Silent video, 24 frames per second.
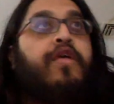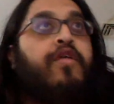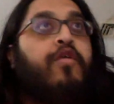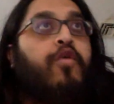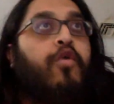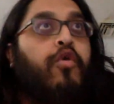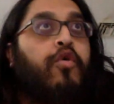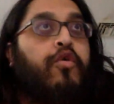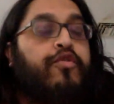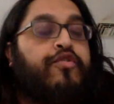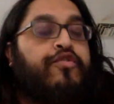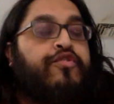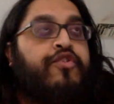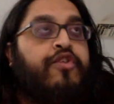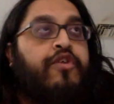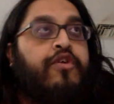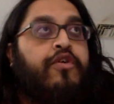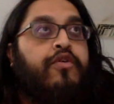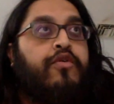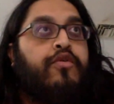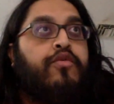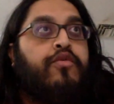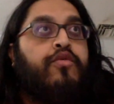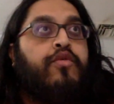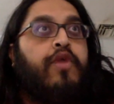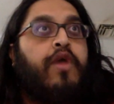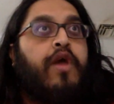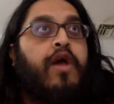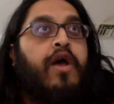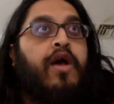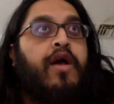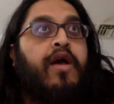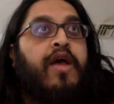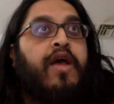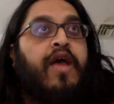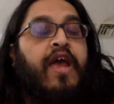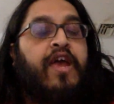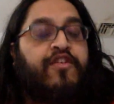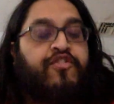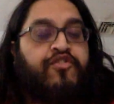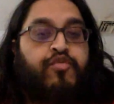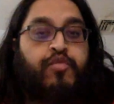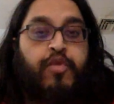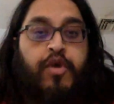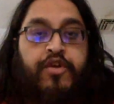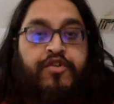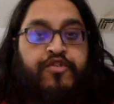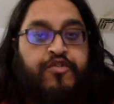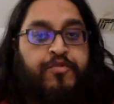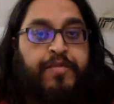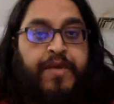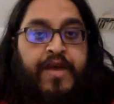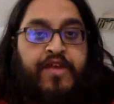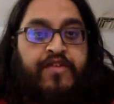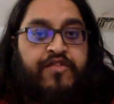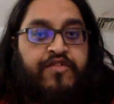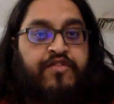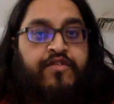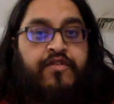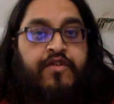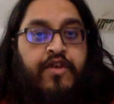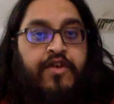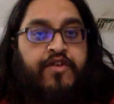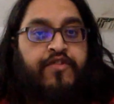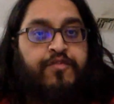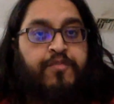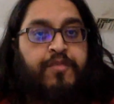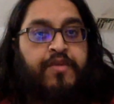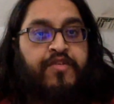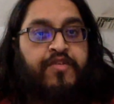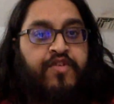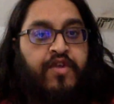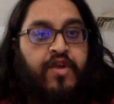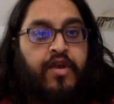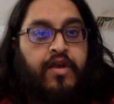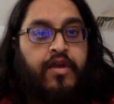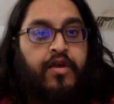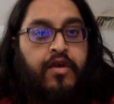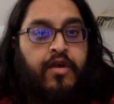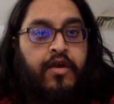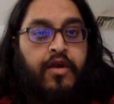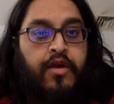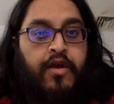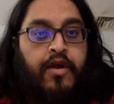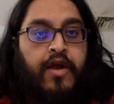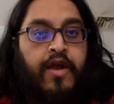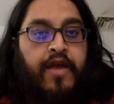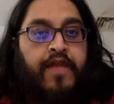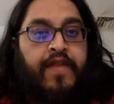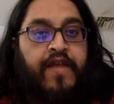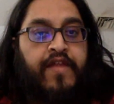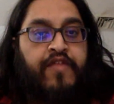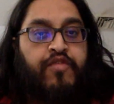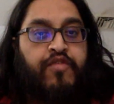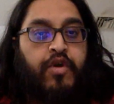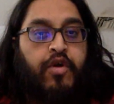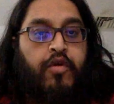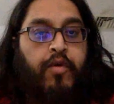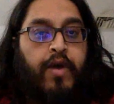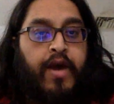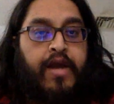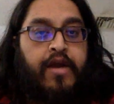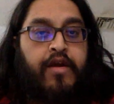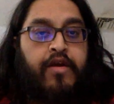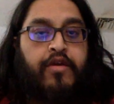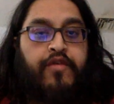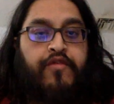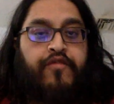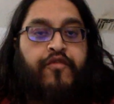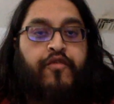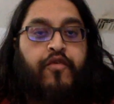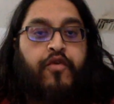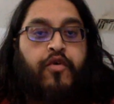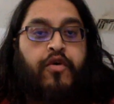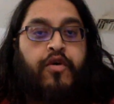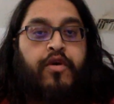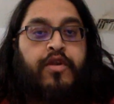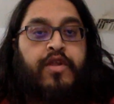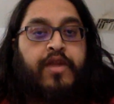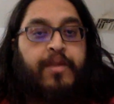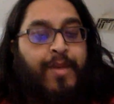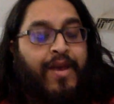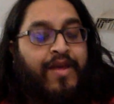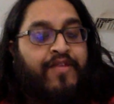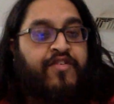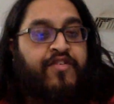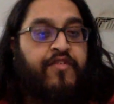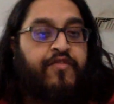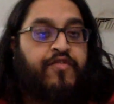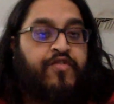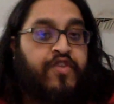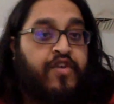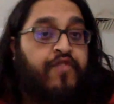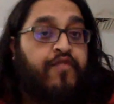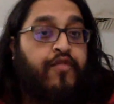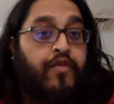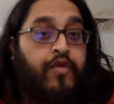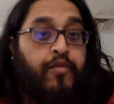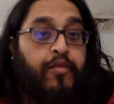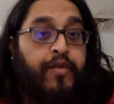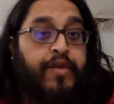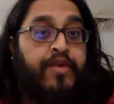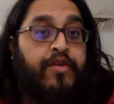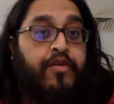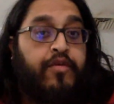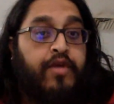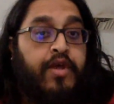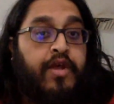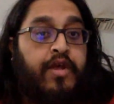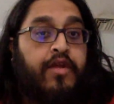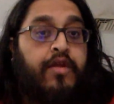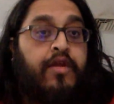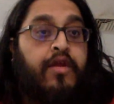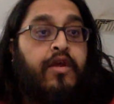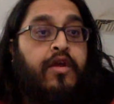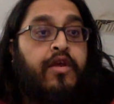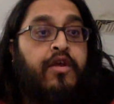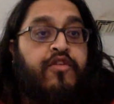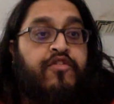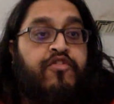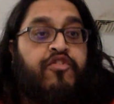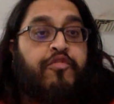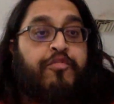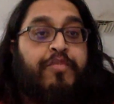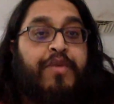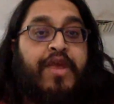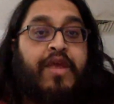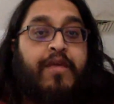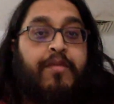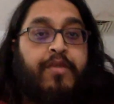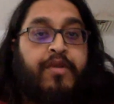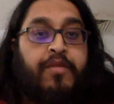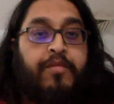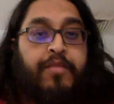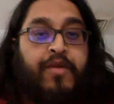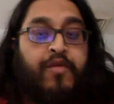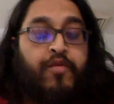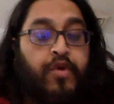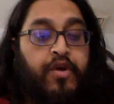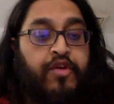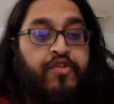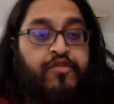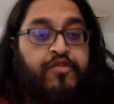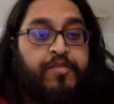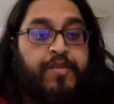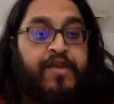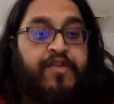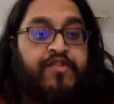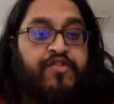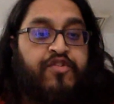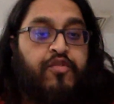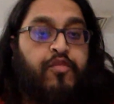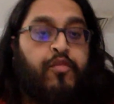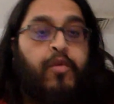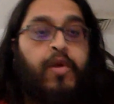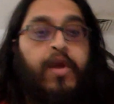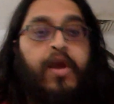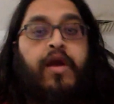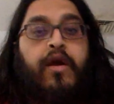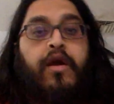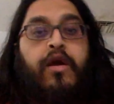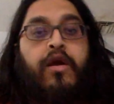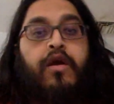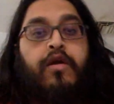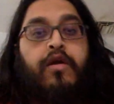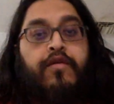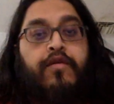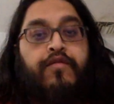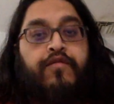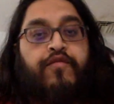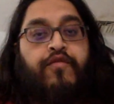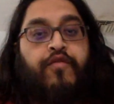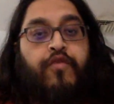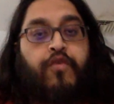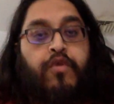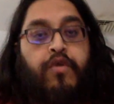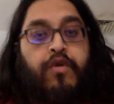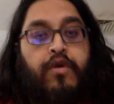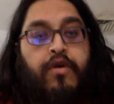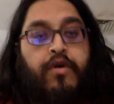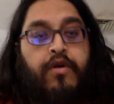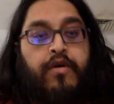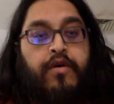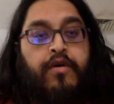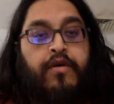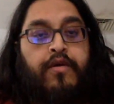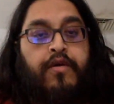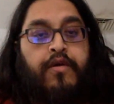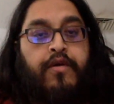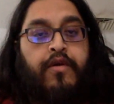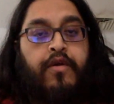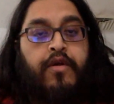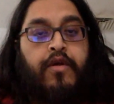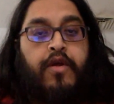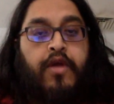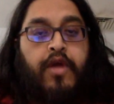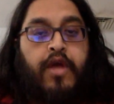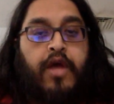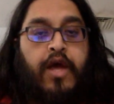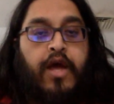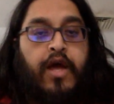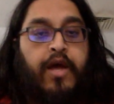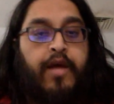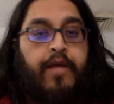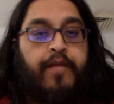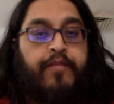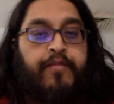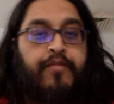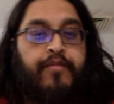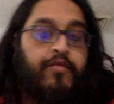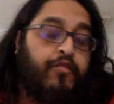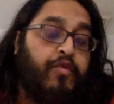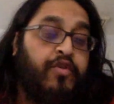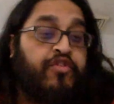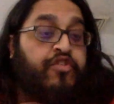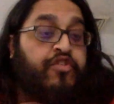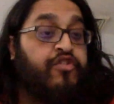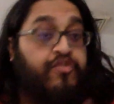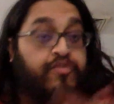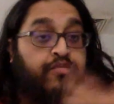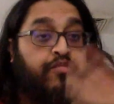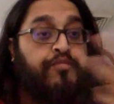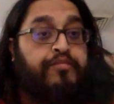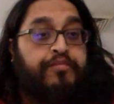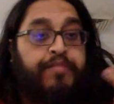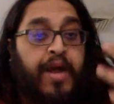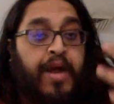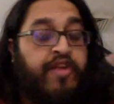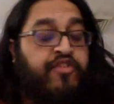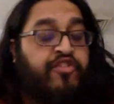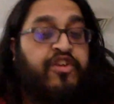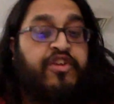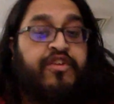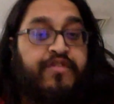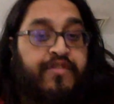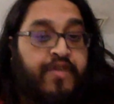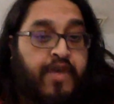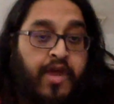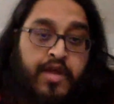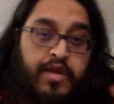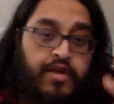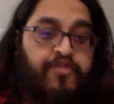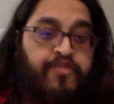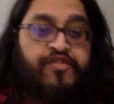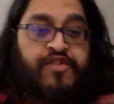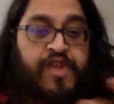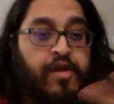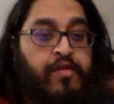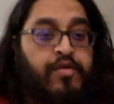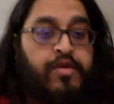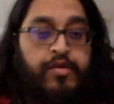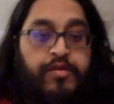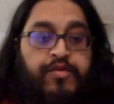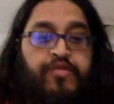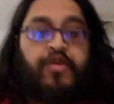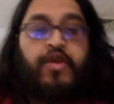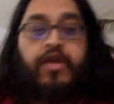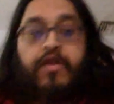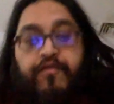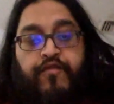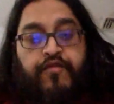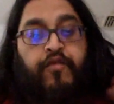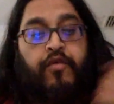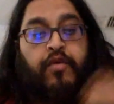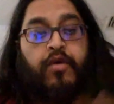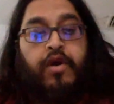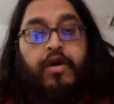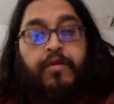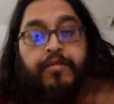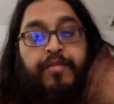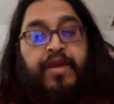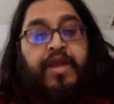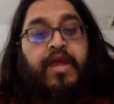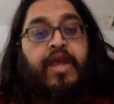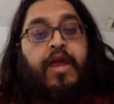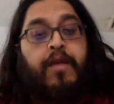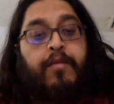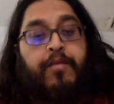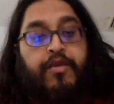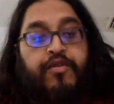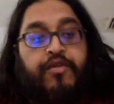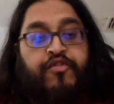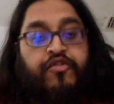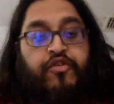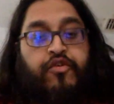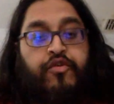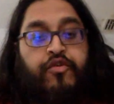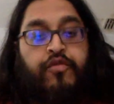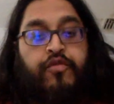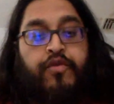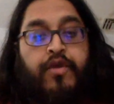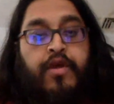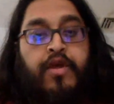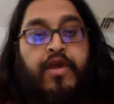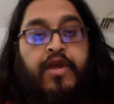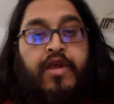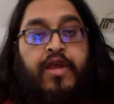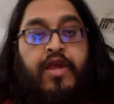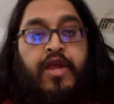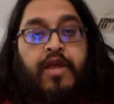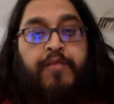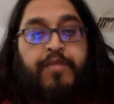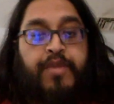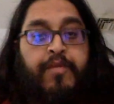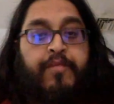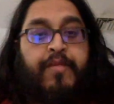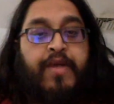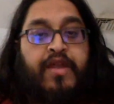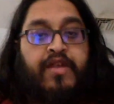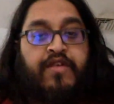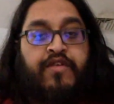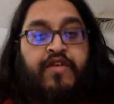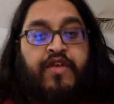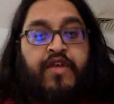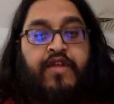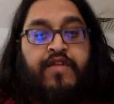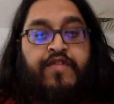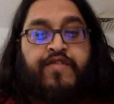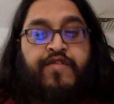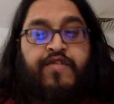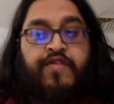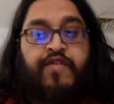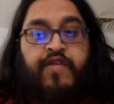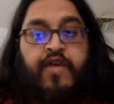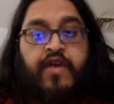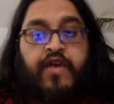Also, X workspace is missing, and that's required for libxfc for windowing to be able to be workspace aware for, which is Budgie 10 is now using for being able to implement its